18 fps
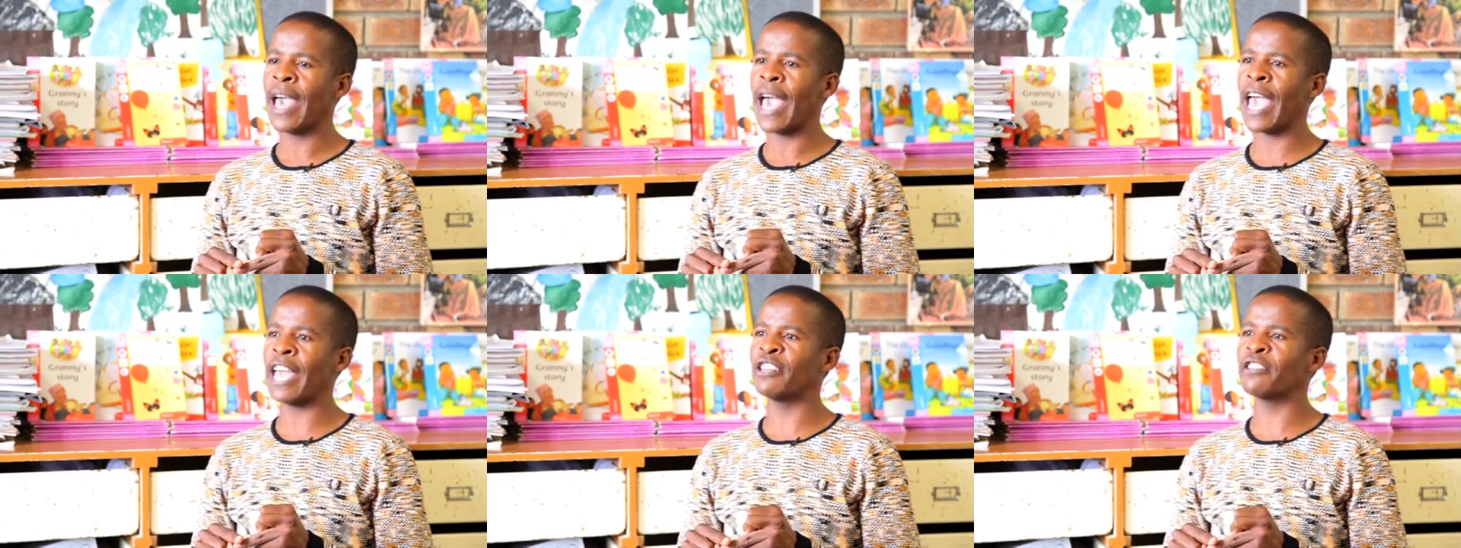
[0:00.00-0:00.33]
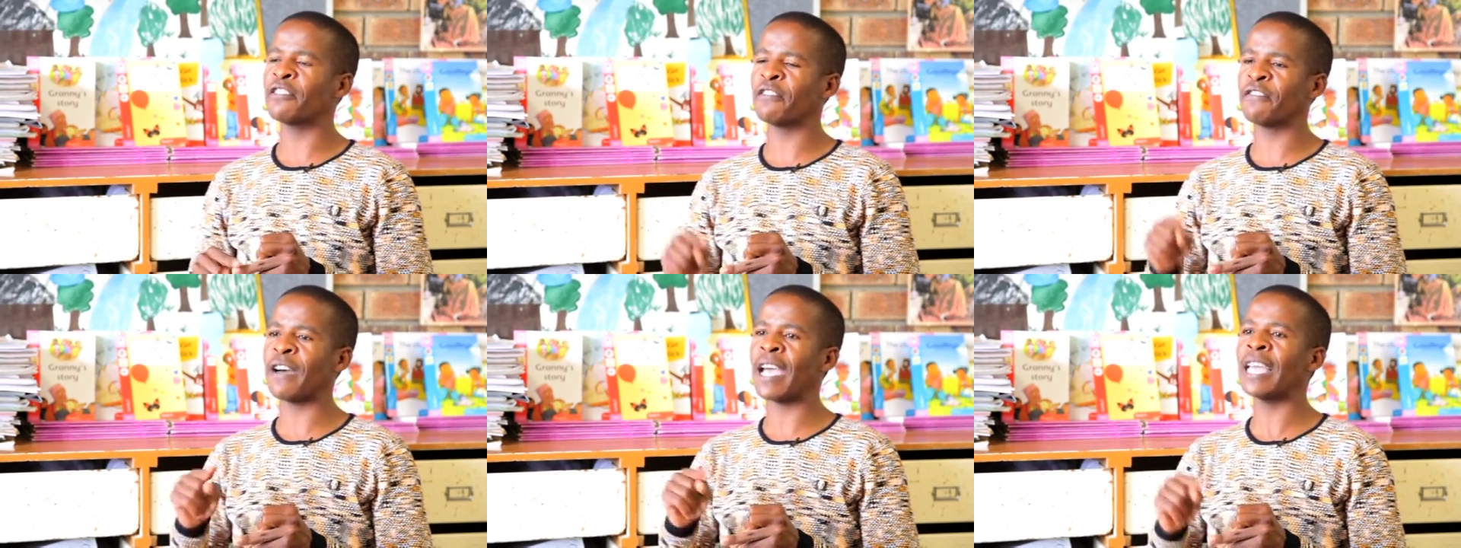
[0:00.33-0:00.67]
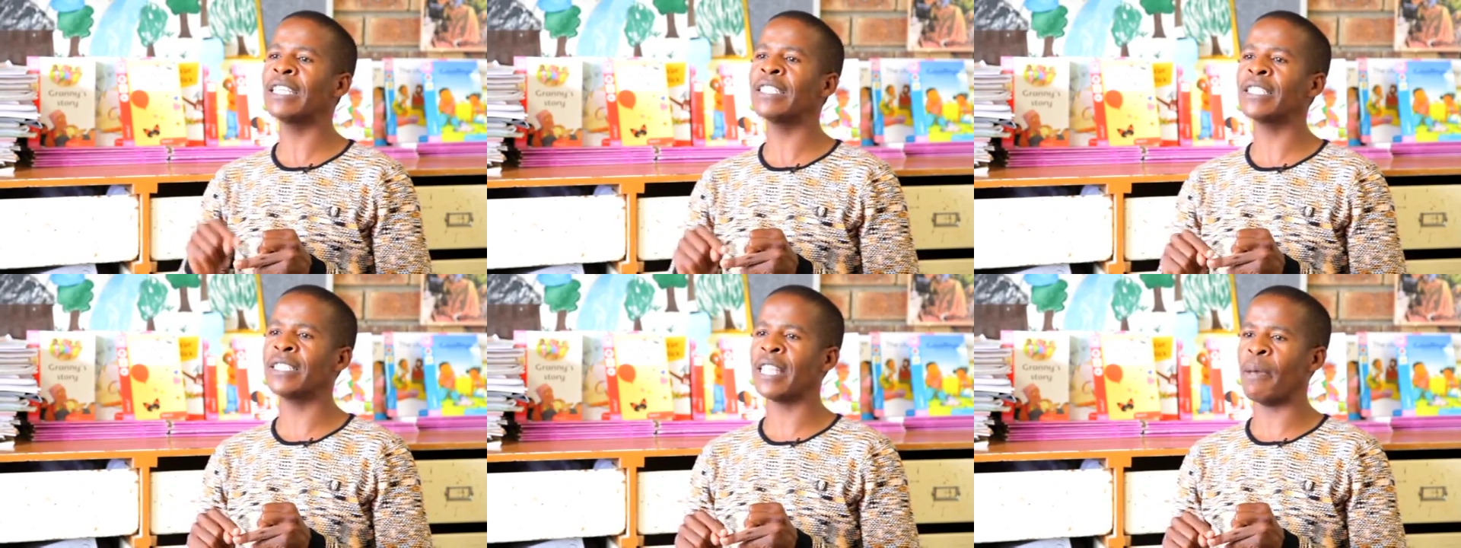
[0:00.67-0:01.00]
and
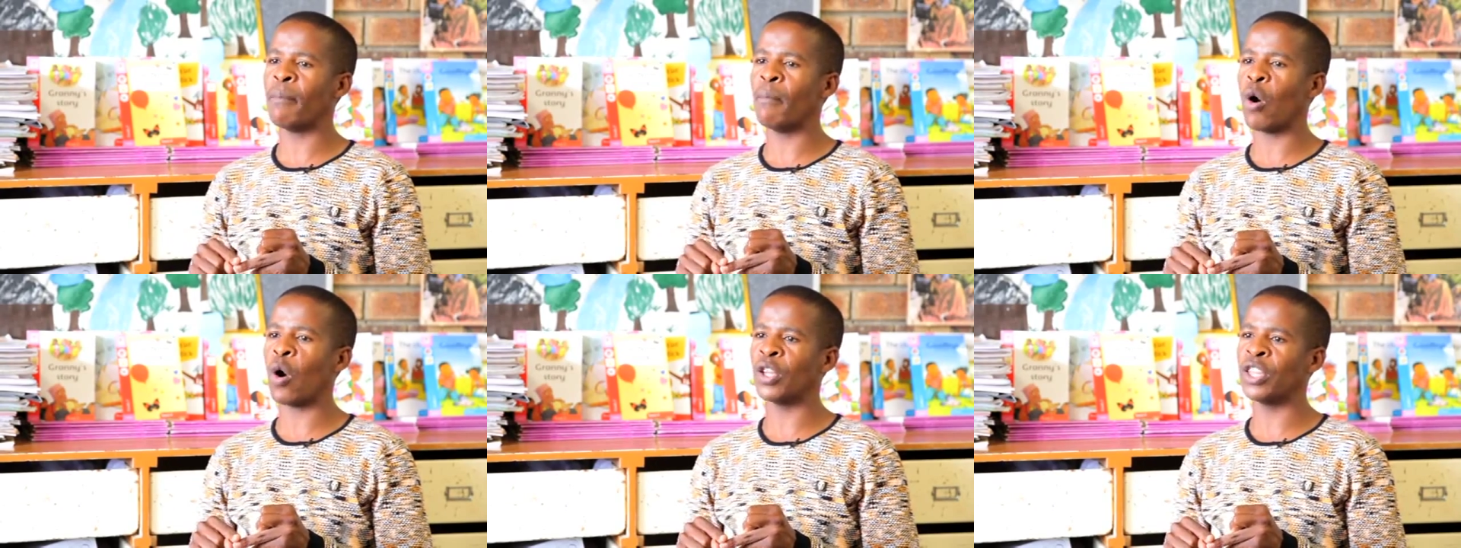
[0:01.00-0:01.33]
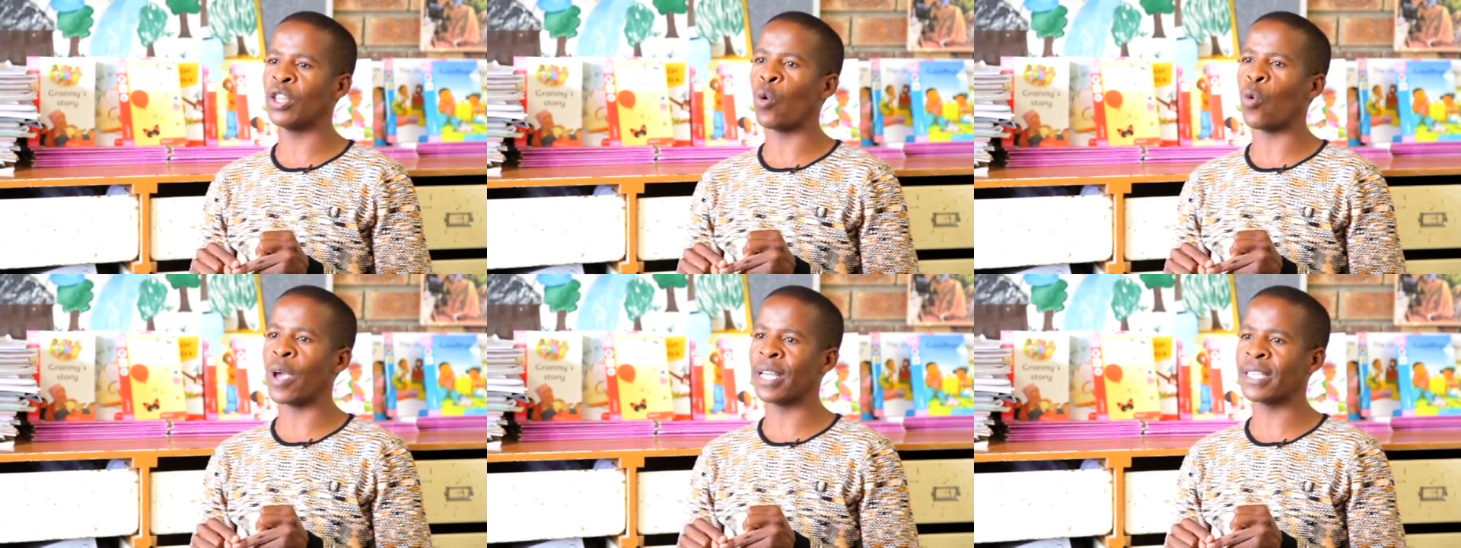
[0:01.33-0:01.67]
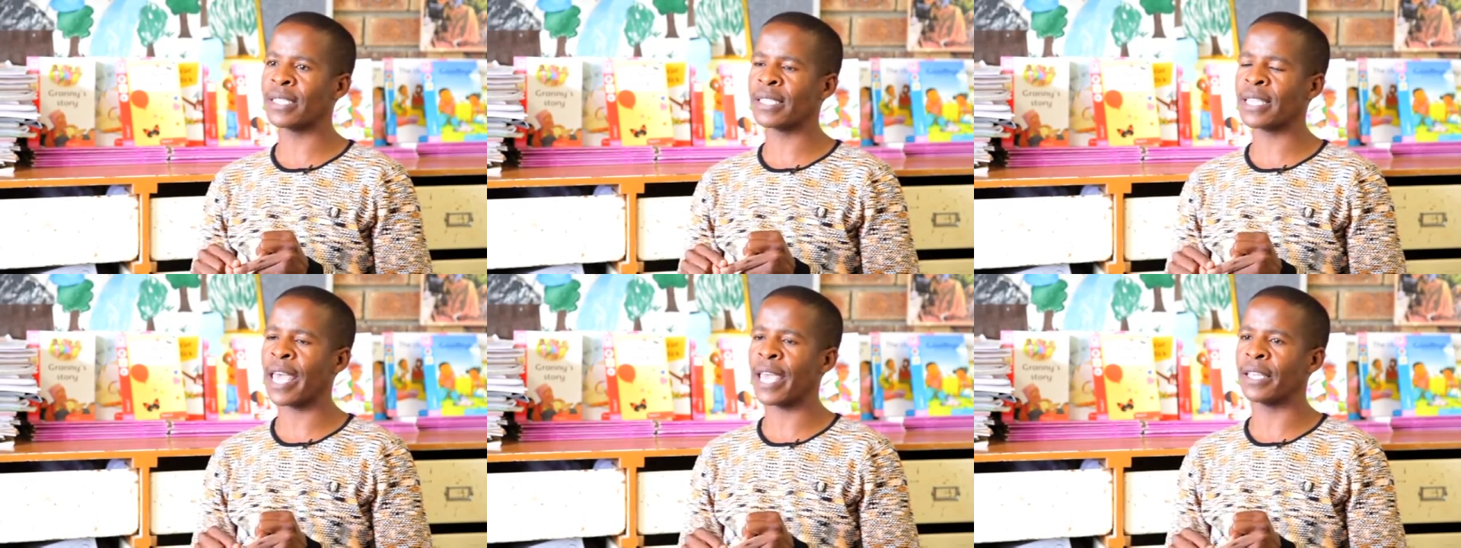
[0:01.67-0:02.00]
find them on the word
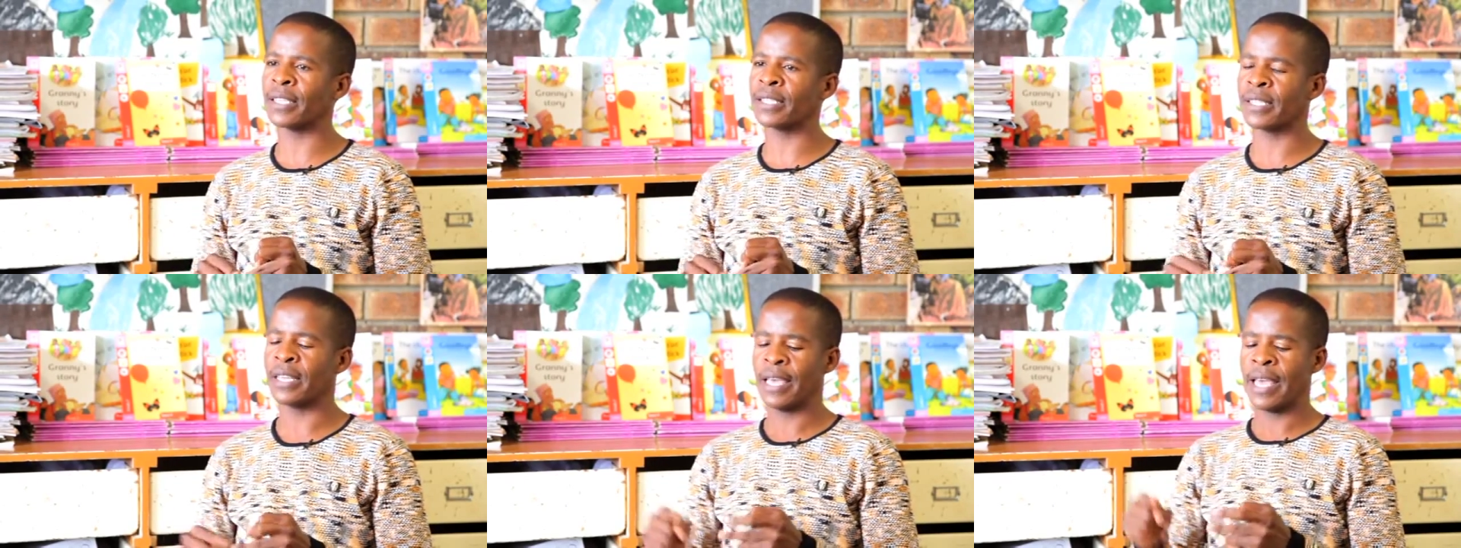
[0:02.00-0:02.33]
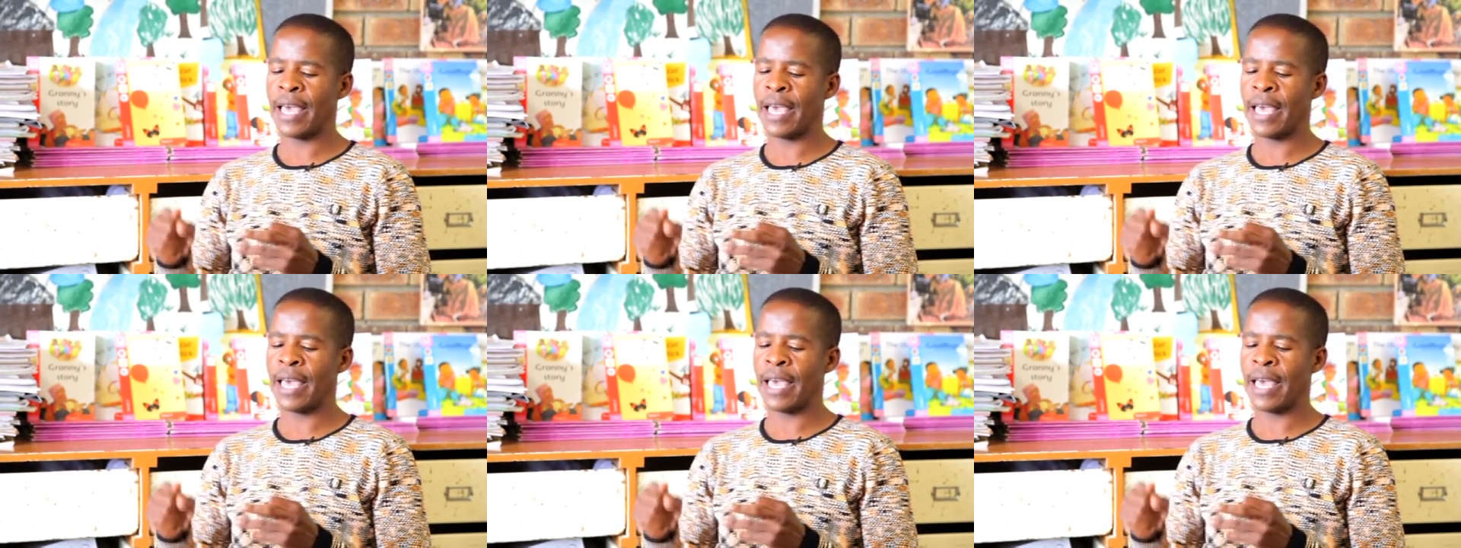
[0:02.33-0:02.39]
set.